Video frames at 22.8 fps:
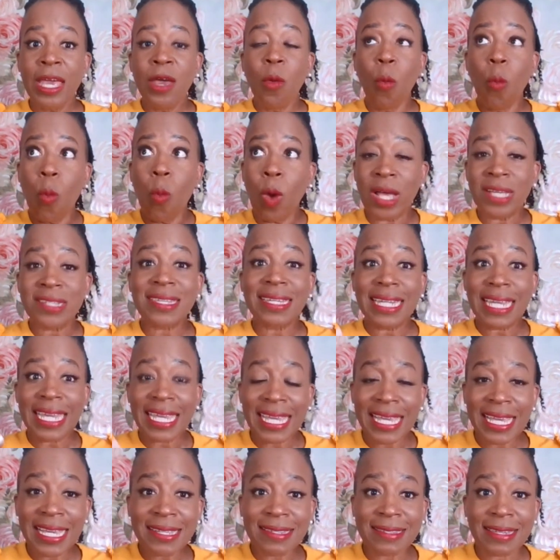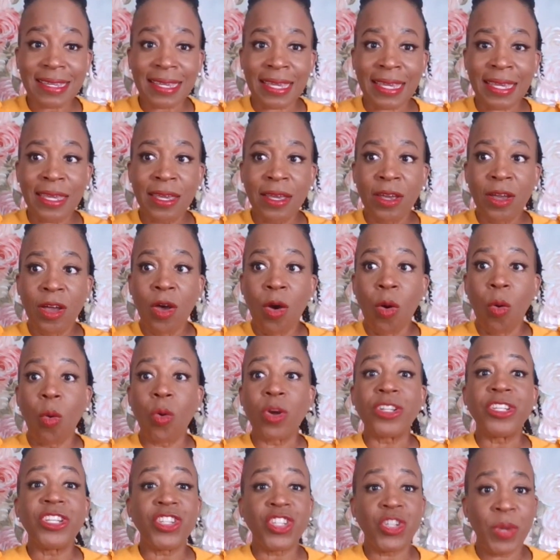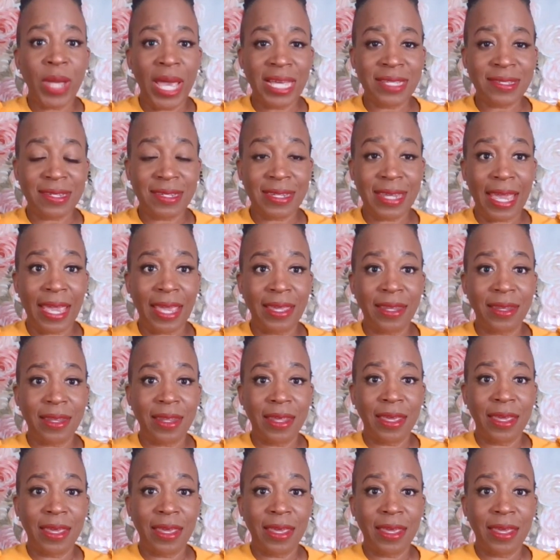Was it easy, or did you hesitate?